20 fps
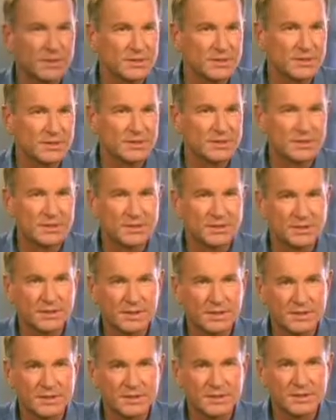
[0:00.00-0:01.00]
is it's
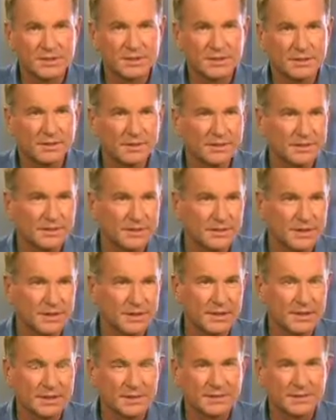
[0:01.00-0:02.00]
unjust, then
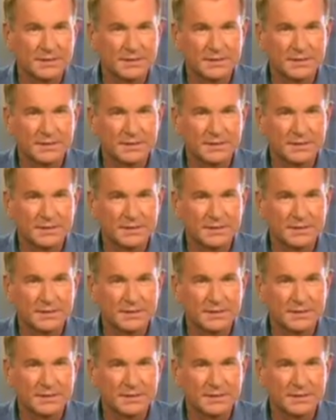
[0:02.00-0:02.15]
I